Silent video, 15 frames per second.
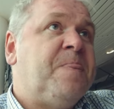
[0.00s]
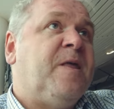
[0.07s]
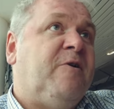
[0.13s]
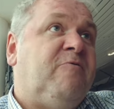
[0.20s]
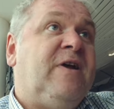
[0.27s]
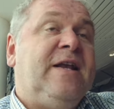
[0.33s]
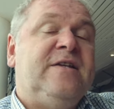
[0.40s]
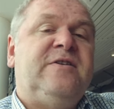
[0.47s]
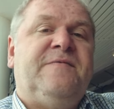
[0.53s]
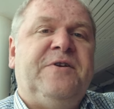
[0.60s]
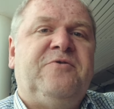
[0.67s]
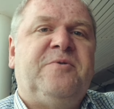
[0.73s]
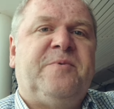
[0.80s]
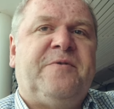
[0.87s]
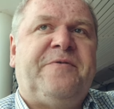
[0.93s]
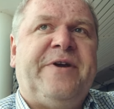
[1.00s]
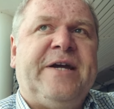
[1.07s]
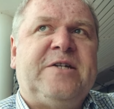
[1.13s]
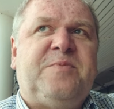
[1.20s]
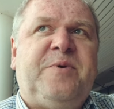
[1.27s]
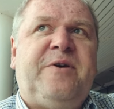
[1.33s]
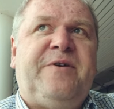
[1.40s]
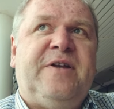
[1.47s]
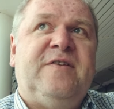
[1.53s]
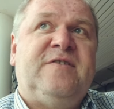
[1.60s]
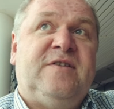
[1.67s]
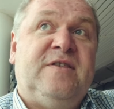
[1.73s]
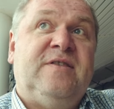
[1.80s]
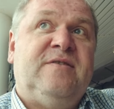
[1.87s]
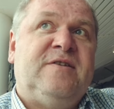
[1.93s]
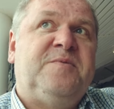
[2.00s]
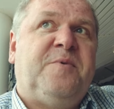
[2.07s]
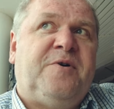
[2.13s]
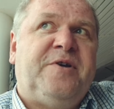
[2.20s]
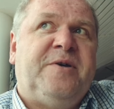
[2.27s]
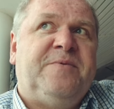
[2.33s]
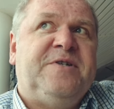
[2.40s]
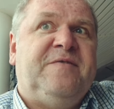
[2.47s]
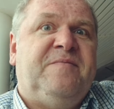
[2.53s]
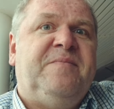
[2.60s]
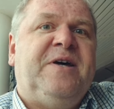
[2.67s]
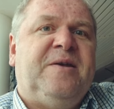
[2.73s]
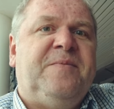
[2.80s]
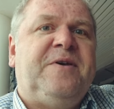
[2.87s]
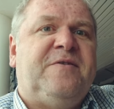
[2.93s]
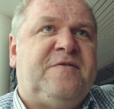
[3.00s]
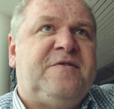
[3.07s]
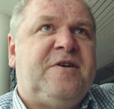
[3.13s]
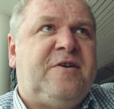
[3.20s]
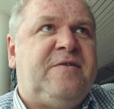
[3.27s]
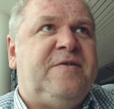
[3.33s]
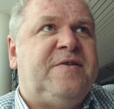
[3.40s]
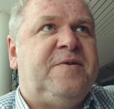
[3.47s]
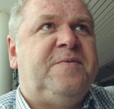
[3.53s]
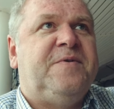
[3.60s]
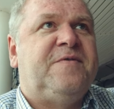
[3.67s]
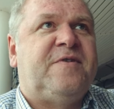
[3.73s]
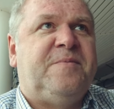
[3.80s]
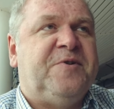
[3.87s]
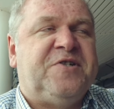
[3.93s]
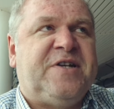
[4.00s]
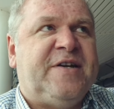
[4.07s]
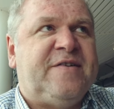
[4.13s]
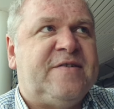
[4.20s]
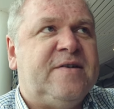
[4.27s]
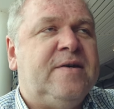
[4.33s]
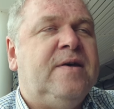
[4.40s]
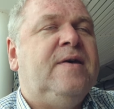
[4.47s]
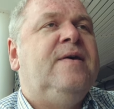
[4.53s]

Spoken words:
a relatively trouble-free experience, and this morning was even better because security was so much nicer.